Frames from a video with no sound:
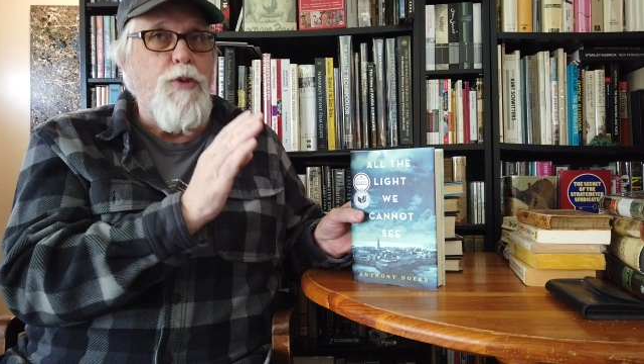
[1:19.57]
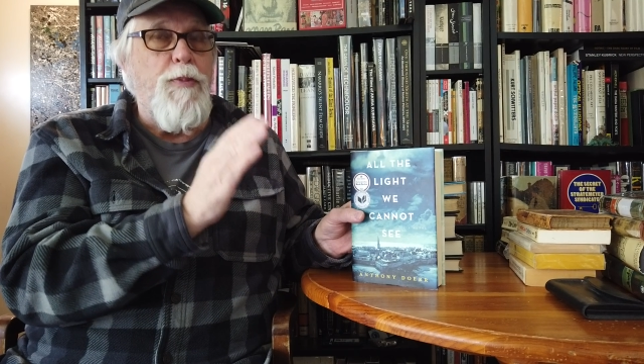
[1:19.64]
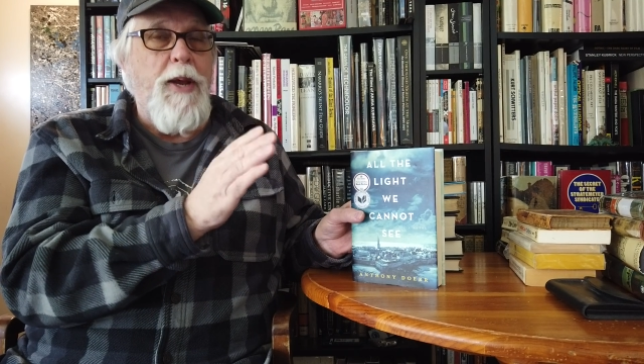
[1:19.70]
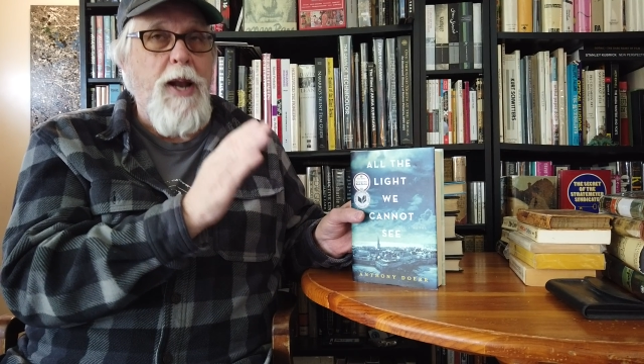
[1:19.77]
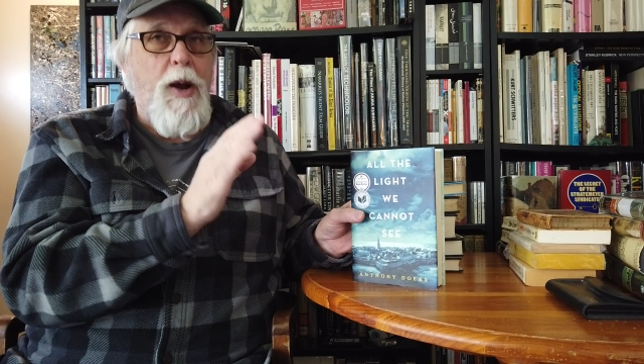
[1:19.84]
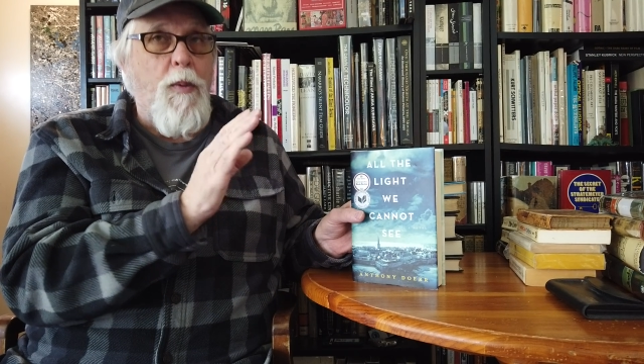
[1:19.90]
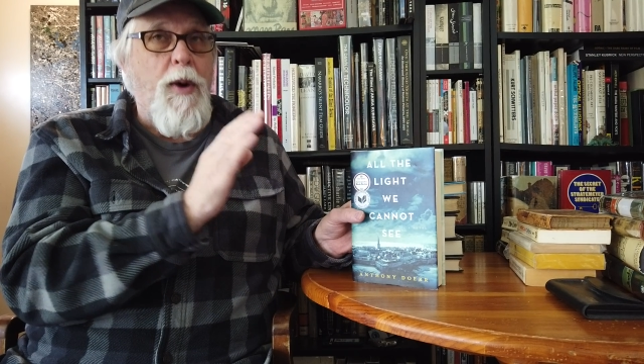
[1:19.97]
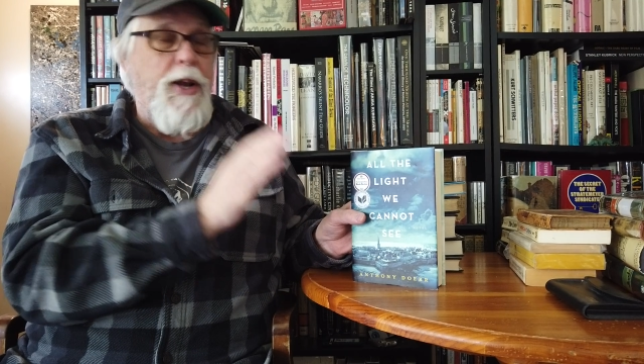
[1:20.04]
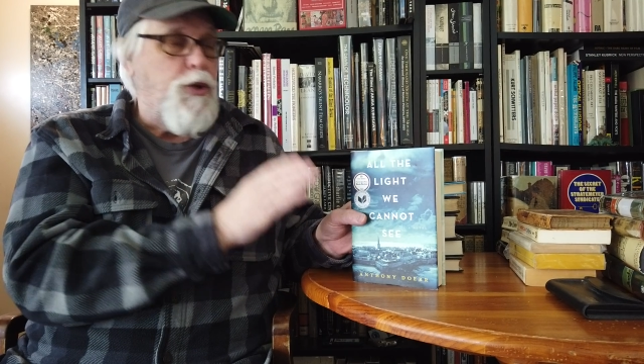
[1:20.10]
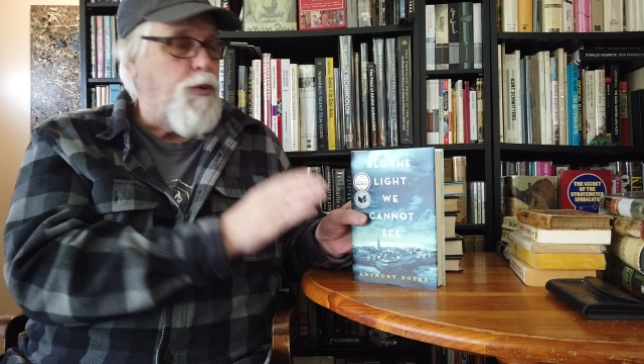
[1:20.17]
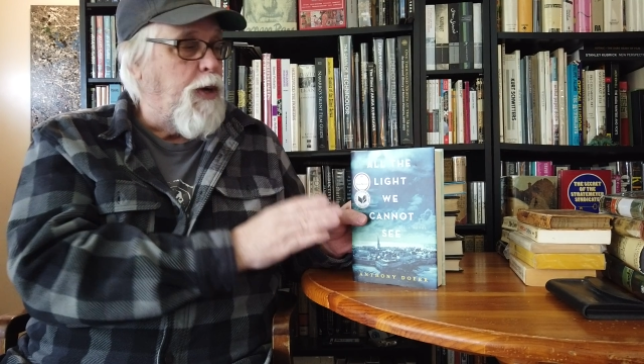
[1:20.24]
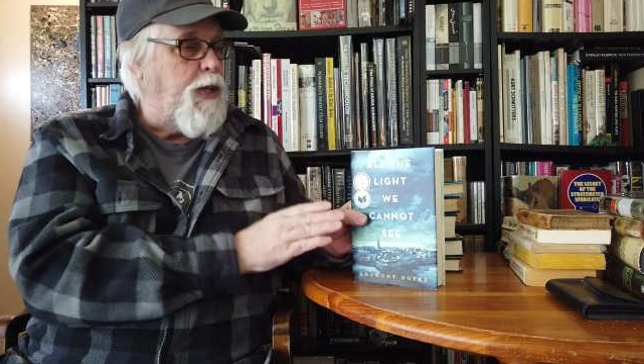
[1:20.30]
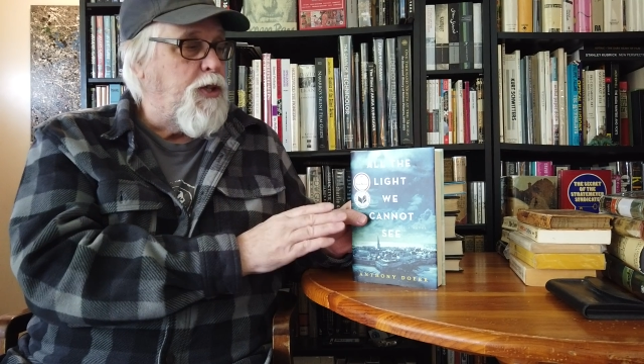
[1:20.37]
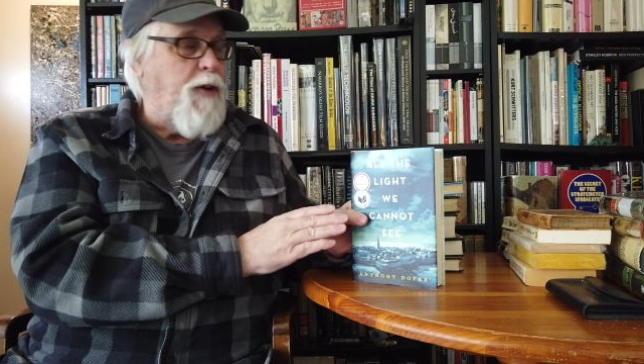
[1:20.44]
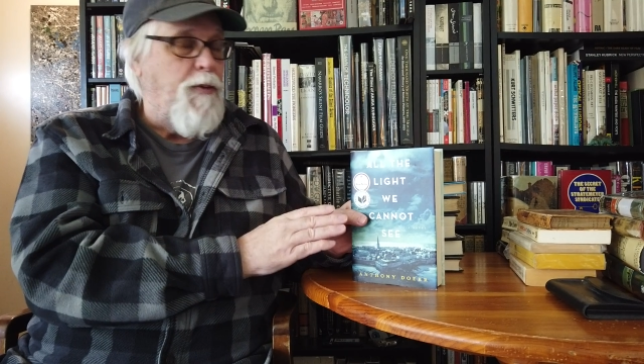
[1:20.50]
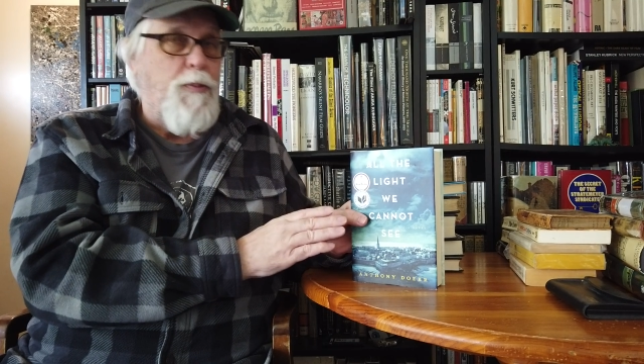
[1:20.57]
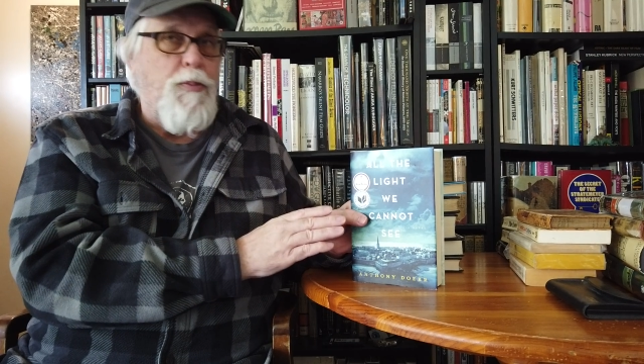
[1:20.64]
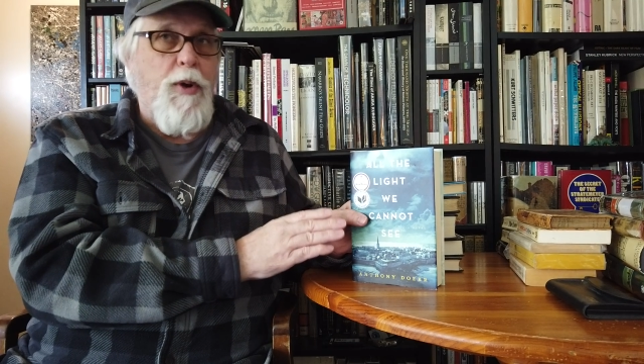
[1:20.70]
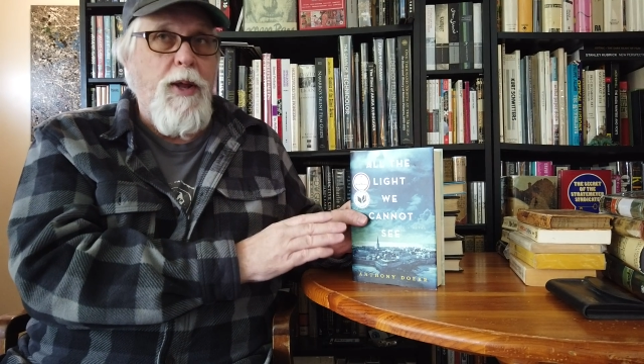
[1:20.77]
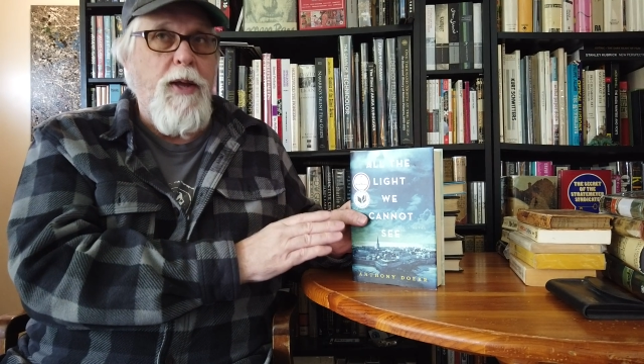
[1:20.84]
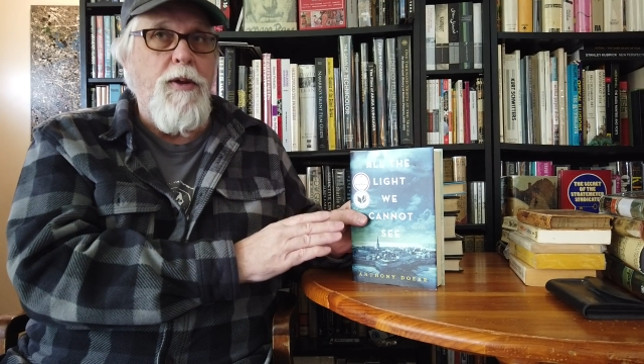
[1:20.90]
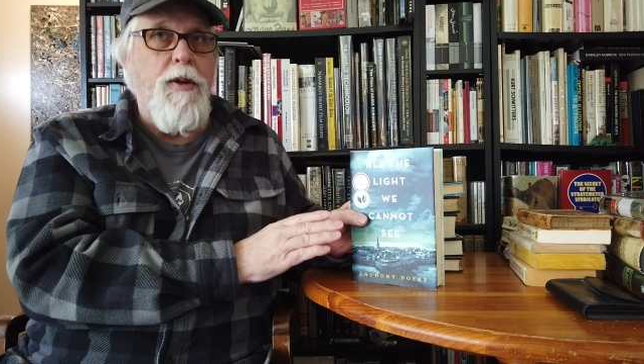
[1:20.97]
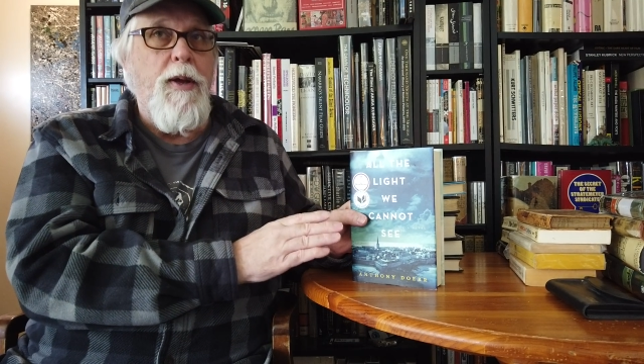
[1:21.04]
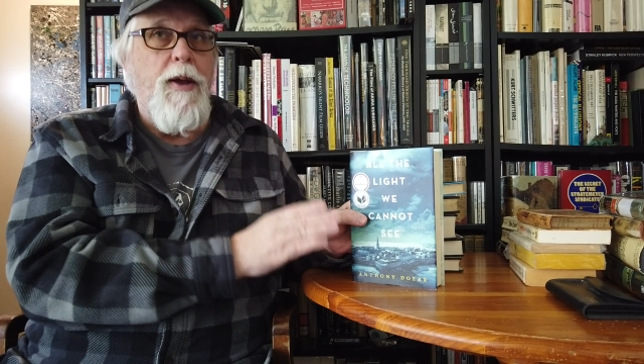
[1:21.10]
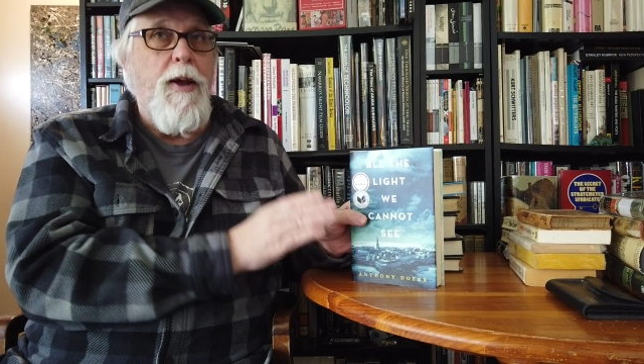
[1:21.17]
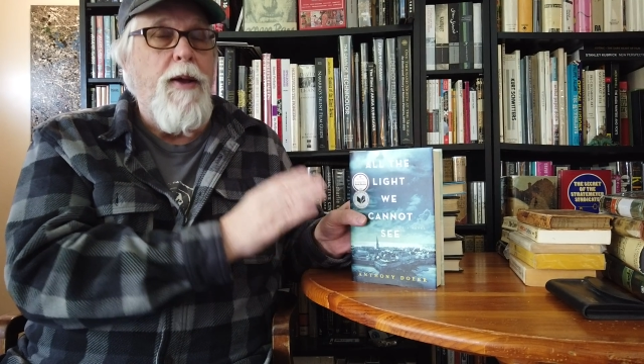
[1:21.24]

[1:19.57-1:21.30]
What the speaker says: you may not want a 27th printing.